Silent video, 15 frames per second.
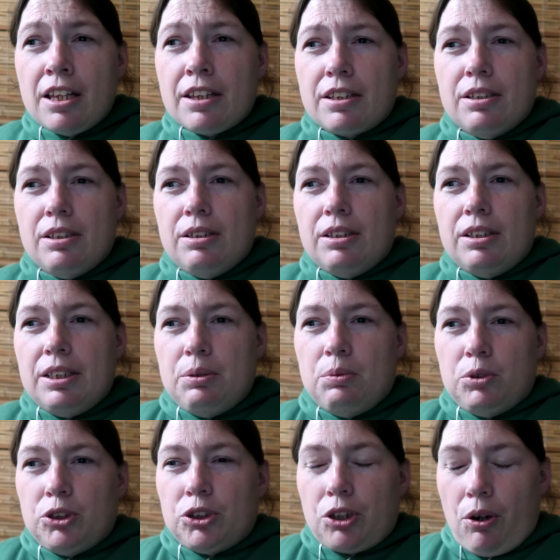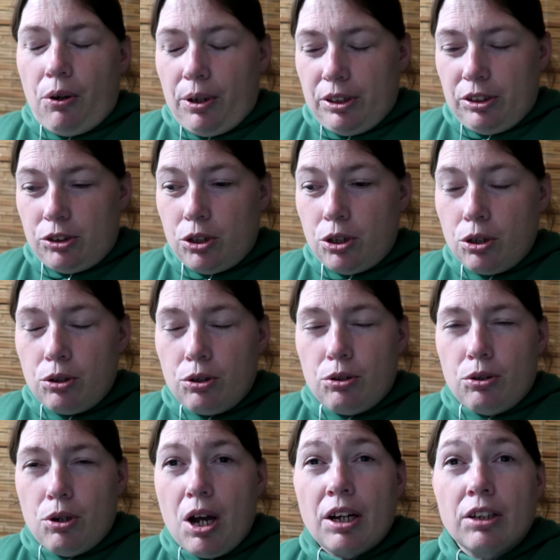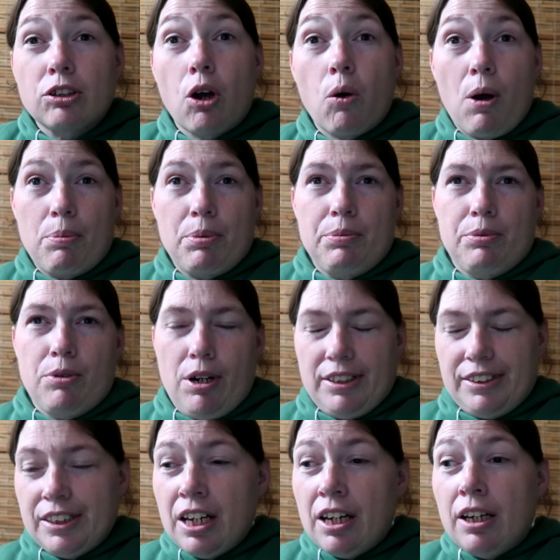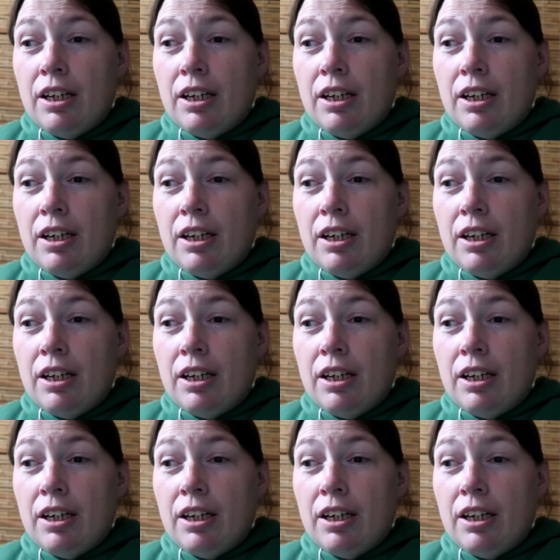that it was going to go up in price.